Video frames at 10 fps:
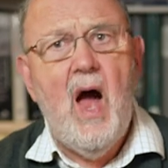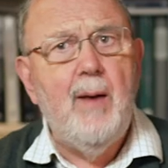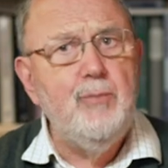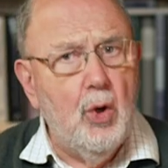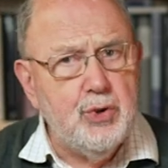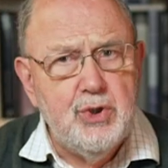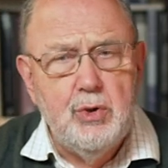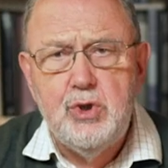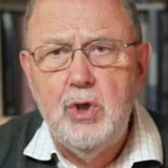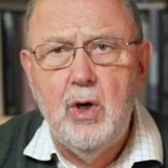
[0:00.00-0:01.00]
I'm not
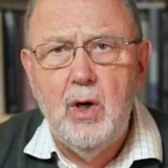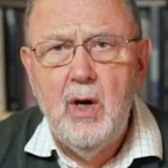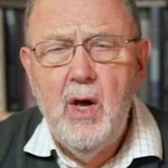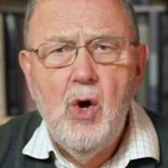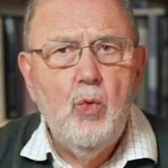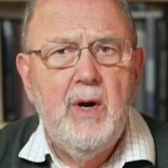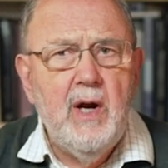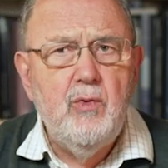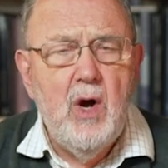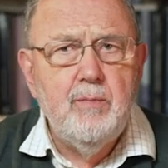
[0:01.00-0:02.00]
so sure. When
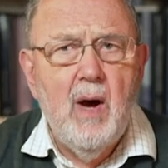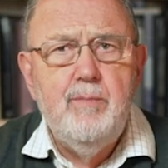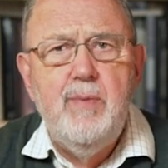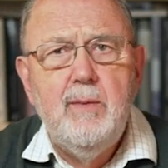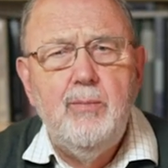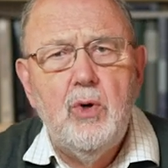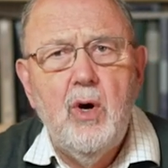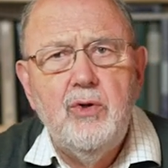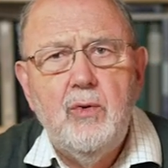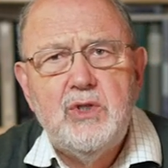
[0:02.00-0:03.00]
I wrote my big book
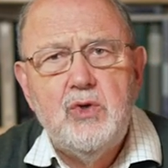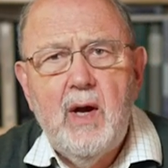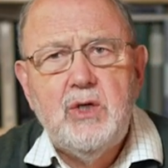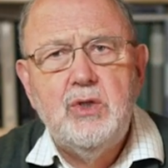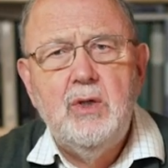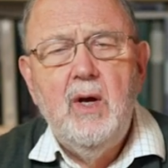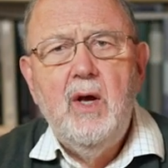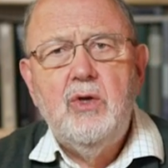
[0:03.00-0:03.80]
on the resurrection,